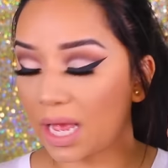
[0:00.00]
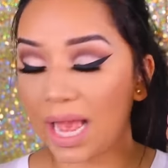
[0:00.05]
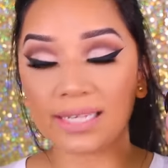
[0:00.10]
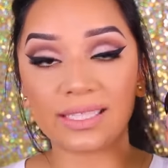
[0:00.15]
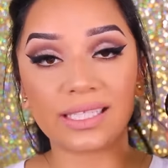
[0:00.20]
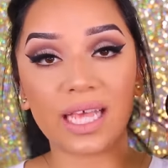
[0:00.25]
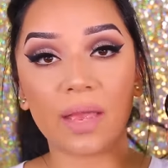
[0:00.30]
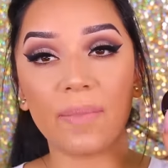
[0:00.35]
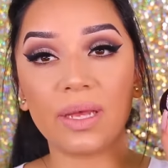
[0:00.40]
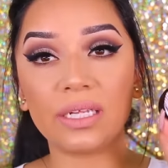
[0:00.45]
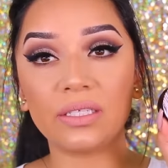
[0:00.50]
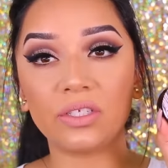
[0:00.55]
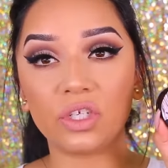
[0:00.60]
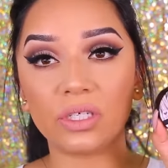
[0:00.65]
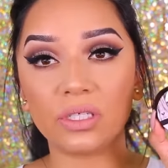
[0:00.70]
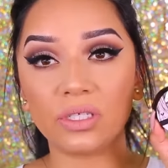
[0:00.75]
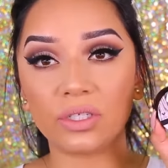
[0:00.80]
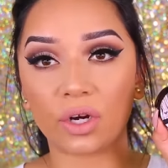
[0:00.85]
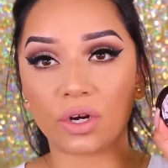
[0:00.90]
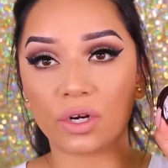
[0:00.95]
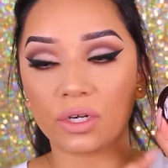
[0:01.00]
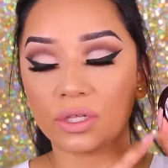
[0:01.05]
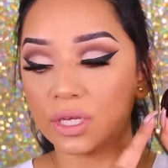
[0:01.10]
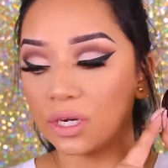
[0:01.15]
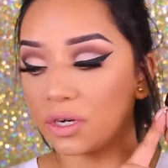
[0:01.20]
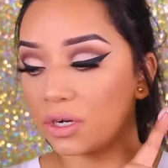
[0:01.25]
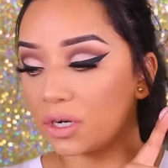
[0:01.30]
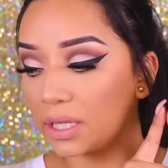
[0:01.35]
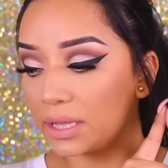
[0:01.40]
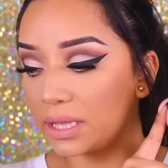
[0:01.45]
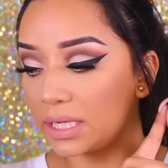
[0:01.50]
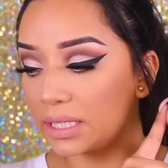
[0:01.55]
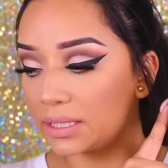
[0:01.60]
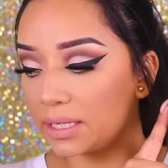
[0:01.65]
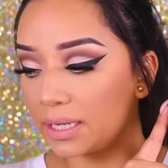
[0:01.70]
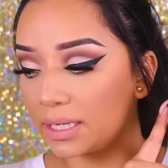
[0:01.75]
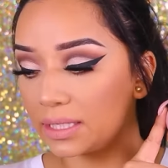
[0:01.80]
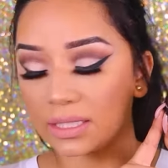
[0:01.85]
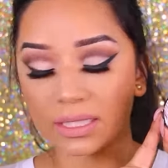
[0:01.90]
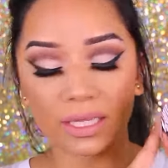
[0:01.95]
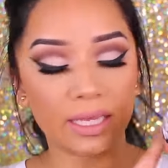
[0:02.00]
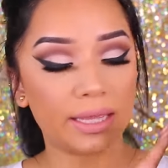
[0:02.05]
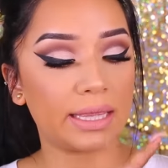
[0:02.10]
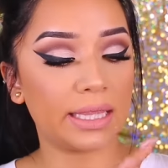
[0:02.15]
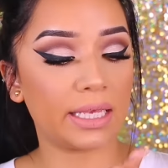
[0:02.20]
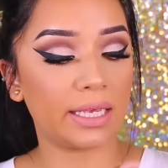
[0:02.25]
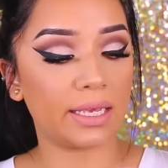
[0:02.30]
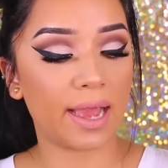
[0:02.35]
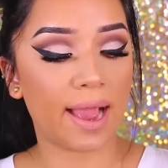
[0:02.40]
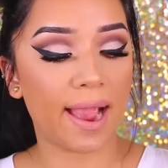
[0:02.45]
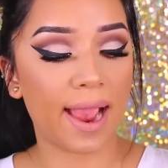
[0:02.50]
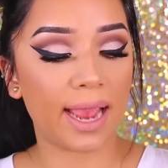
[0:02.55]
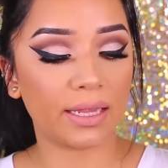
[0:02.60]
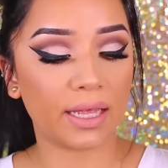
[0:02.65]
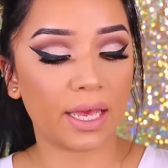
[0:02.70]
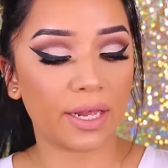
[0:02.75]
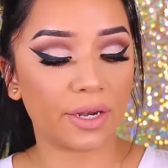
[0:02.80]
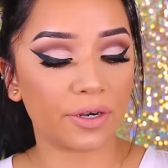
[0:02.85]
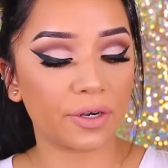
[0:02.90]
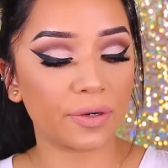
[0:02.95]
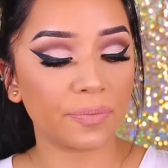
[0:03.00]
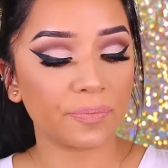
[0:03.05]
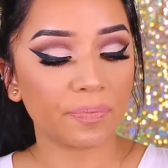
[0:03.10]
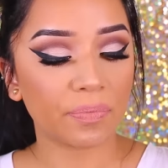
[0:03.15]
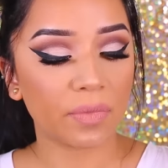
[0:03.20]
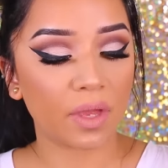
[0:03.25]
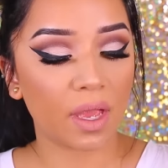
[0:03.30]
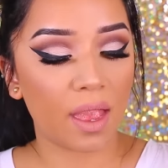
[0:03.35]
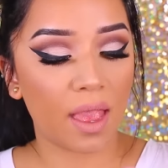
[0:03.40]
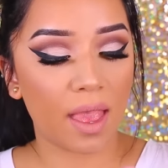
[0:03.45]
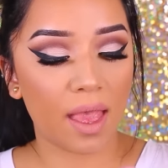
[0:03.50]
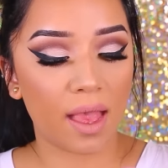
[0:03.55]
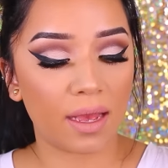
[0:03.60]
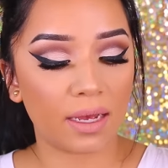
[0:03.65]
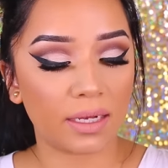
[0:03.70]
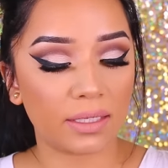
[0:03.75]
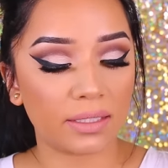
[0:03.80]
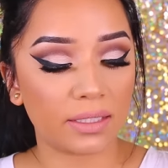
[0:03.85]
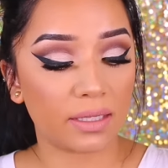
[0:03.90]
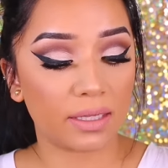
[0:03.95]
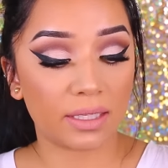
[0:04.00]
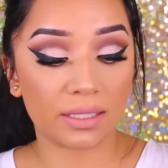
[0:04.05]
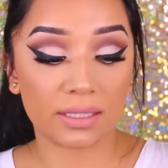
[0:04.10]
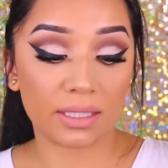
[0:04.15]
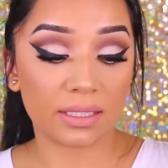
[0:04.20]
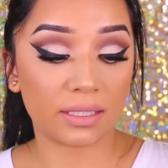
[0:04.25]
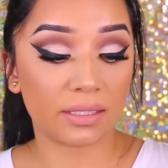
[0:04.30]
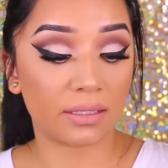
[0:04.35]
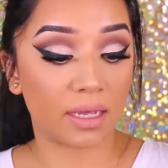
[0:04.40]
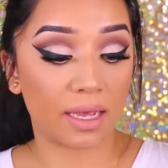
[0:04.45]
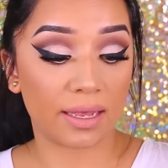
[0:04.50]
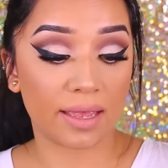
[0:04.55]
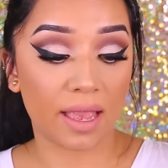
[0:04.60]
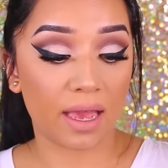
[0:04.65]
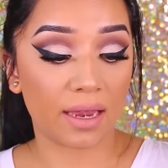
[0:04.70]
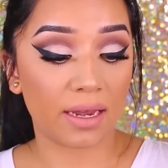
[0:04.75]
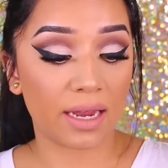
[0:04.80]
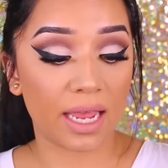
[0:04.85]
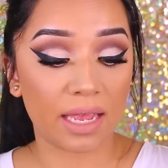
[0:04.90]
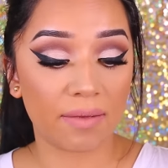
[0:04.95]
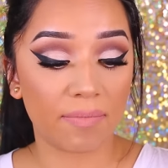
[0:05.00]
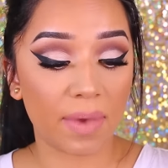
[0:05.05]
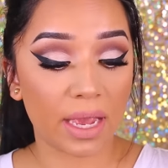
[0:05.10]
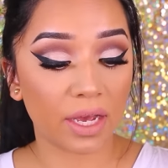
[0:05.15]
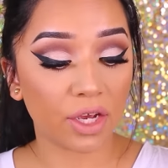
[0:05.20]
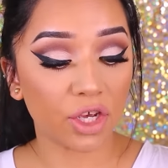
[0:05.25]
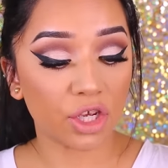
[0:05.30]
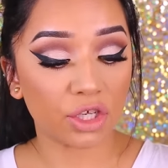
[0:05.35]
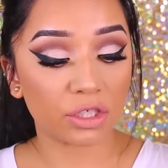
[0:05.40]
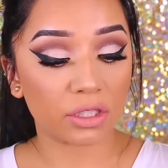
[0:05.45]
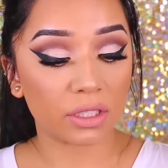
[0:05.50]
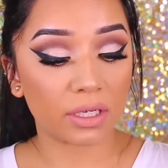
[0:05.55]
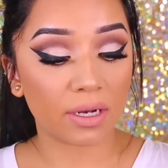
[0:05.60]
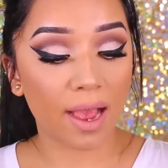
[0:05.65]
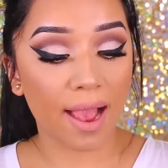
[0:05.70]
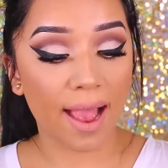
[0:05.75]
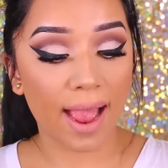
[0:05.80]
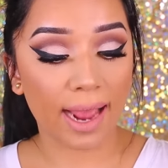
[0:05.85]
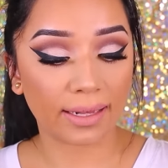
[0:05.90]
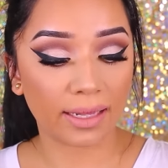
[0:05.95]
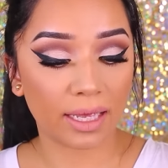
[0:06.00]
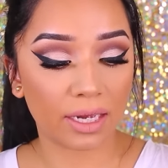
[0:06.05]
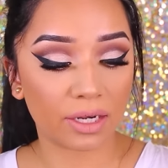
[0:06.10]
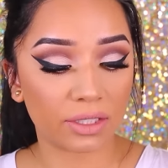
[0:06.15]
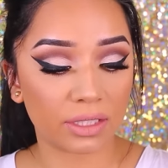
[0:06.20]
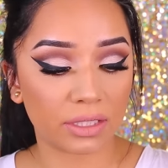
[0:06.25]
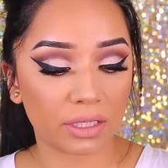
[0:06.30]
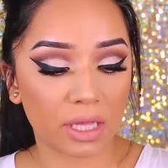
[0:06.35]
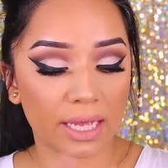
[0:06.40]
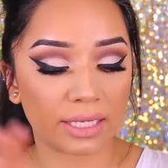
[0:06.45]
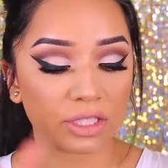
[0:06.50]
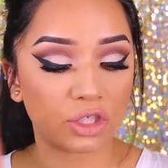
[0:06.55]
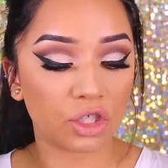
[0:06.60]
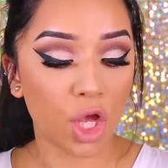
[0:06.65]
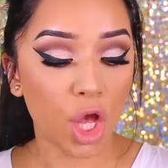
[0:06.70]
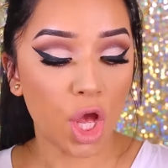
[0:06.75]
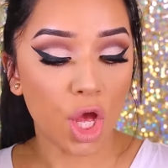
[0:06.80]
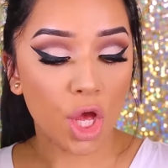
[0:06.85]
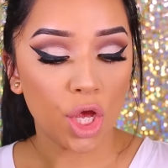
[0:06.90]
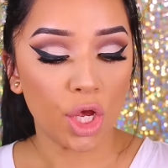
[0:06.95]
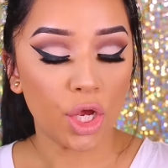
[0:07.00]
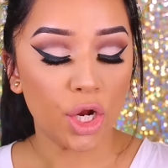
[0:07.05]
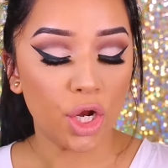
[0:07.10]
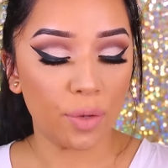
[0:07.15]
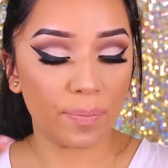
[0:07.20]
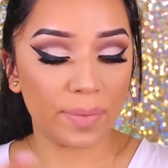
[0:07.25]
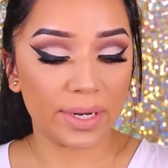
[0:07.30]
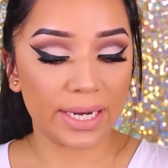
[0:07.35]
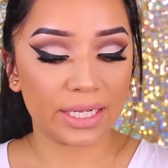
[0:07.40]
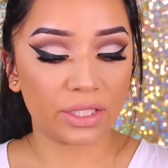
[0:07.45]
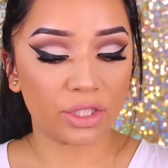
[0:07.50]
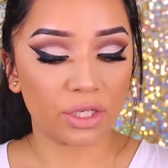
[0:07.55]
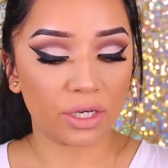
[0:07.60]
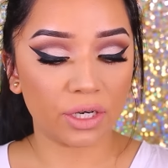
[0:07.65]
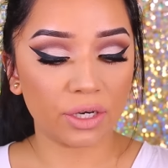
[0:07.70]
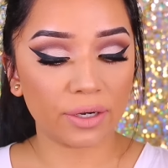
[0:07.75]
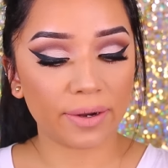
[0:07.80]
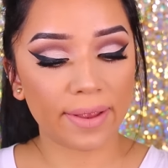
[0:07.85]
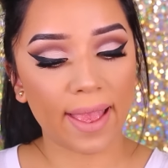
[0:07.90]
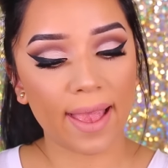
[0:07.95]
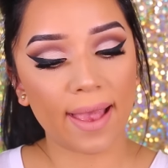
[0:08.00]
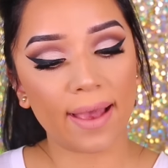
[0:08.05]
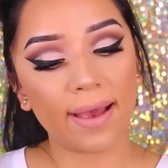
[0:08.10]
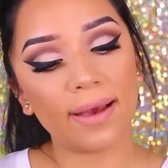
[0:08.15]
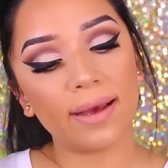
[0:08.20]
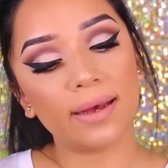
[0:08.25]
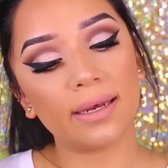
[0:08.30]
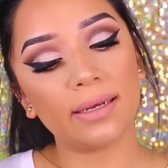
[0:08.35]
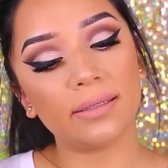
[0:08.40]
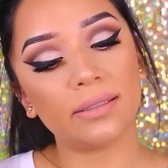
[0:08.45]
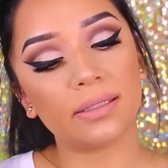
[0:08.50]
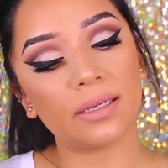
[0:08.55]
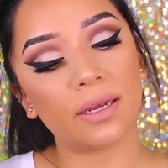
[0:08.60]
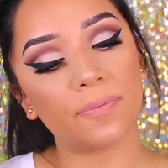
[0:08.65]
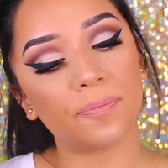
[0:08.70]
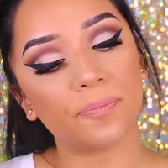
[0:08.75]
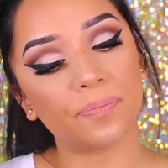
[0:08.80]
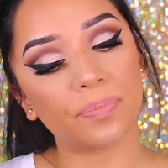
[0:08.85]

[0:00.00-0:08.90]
As I mentioned earlier, this is the highlighter, and this is again a mega cushion highlighter slash illuminator, and